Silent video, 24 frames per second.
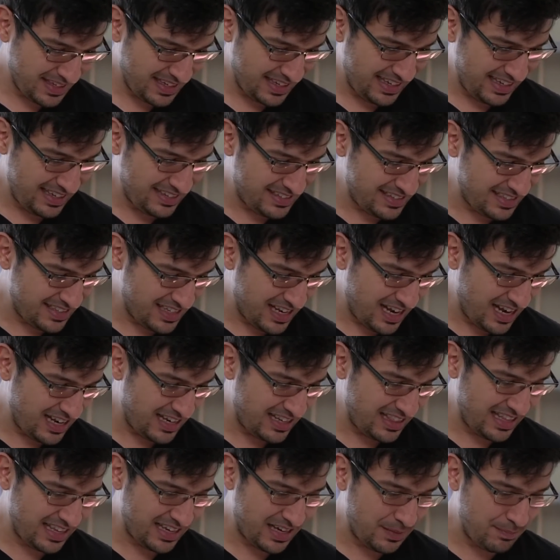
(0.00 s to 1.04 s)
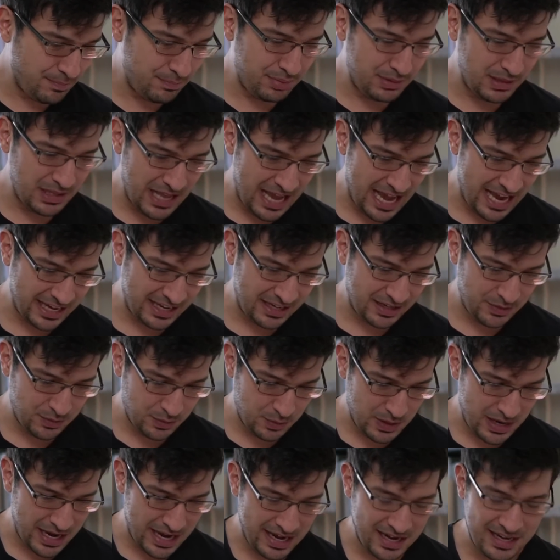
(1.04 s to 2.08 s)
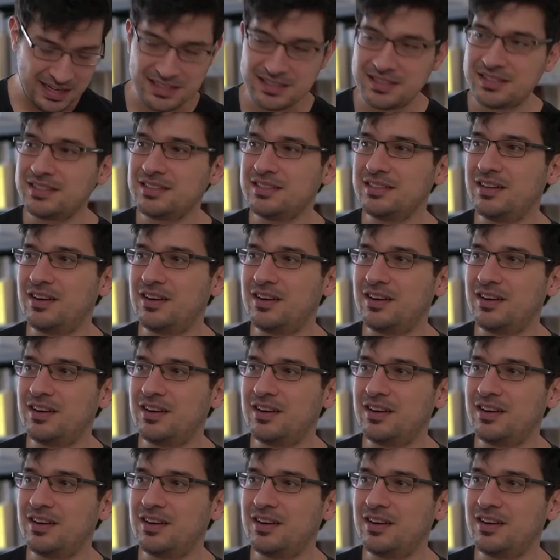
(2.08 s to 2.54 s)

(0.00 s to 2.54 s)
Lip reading: It's not like a black and white